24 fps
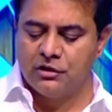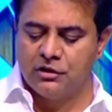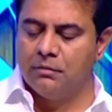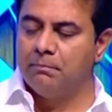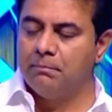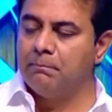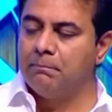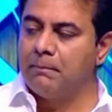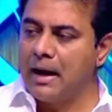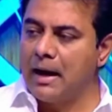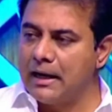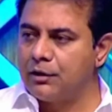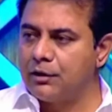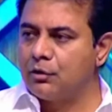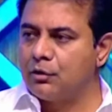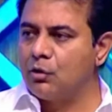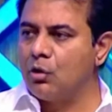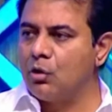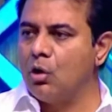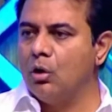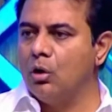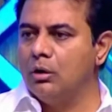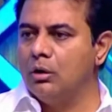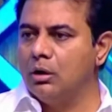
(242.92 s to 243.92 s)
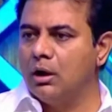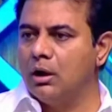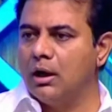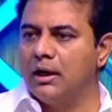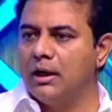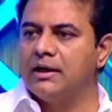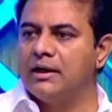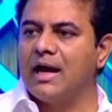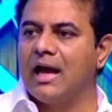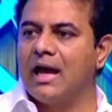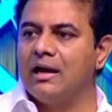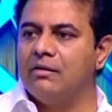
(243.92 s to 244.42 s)
Micron and
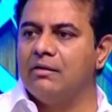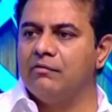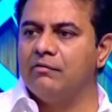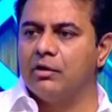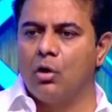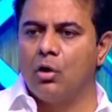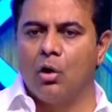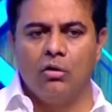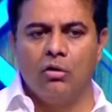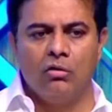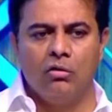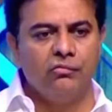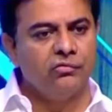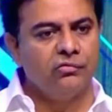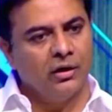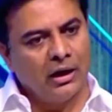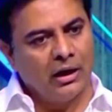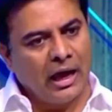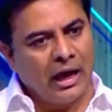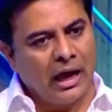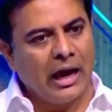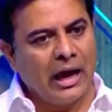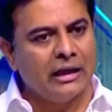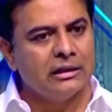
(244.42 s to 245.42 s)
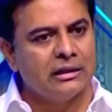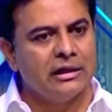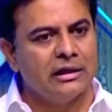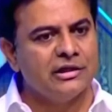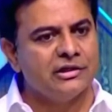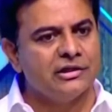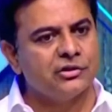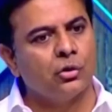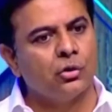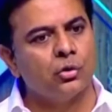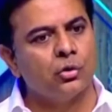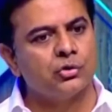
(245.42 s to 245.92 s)
Callaway Golf, and the list
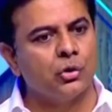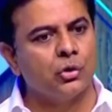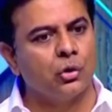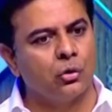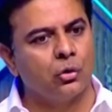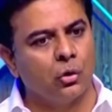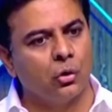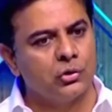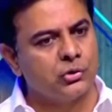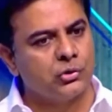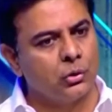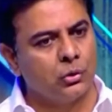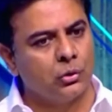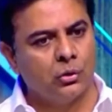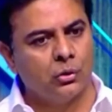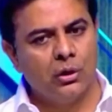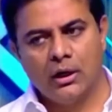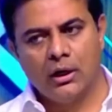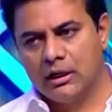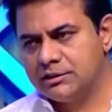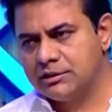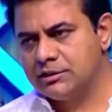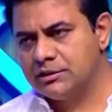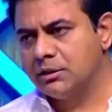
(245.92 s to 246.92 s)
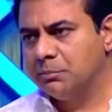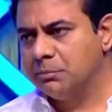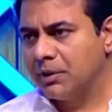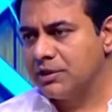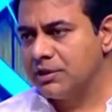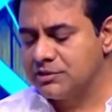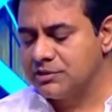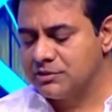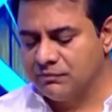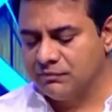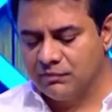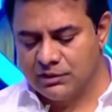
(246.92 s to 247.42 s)
goes on also. It's an impressive
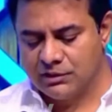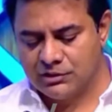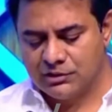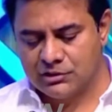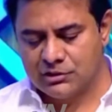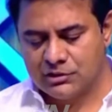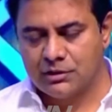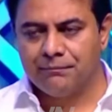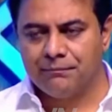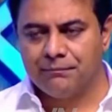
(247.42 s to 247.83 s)
list.